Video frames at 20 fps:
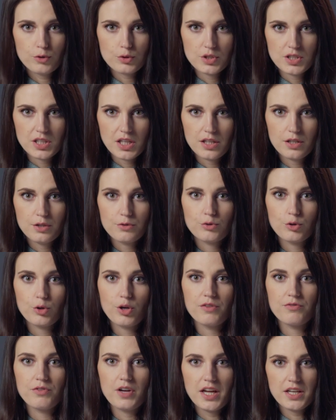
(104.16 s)
for today. If you
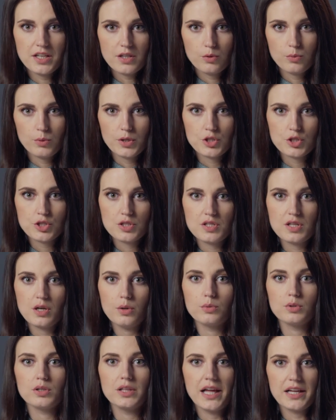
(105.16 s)
have any questions
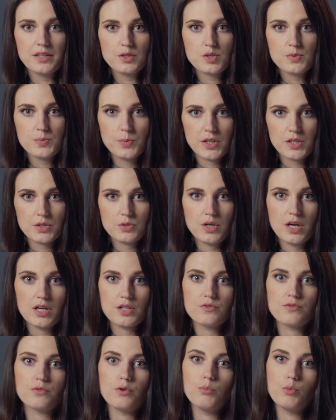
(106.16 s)
or would like to speak to
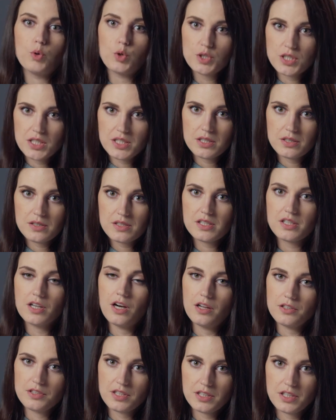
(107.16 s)
us for more details,
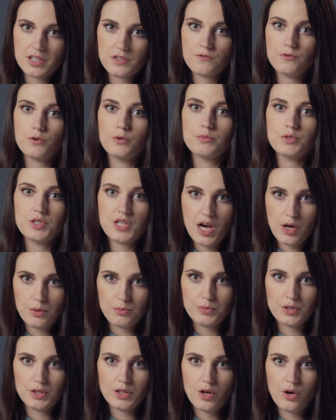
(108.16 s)
contact us from
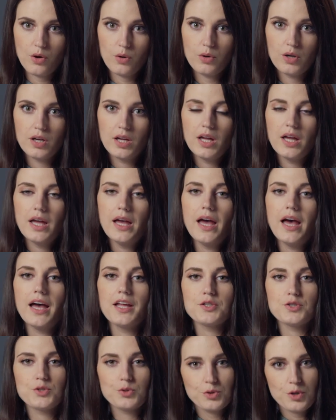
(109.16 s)
down below.
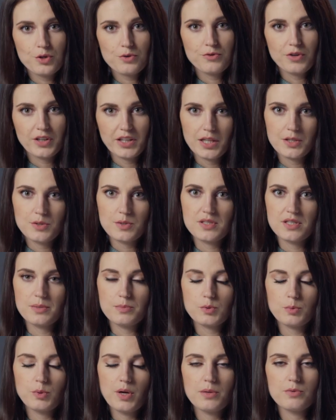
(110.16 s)
And do not forget to
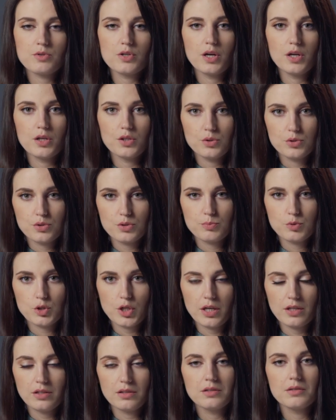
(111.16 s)
subscribe to our YouTube
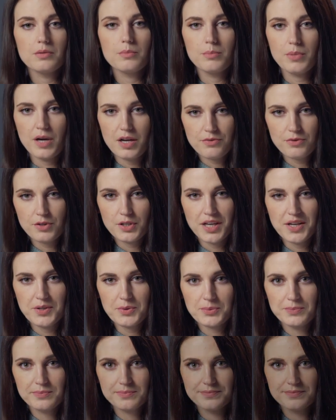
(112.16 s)
channel. Bye for
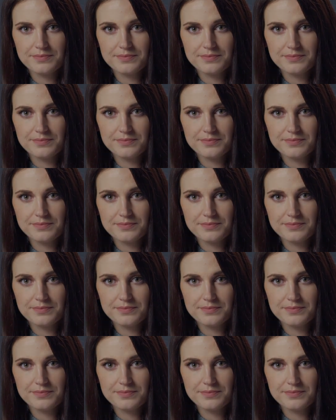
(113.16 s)
now.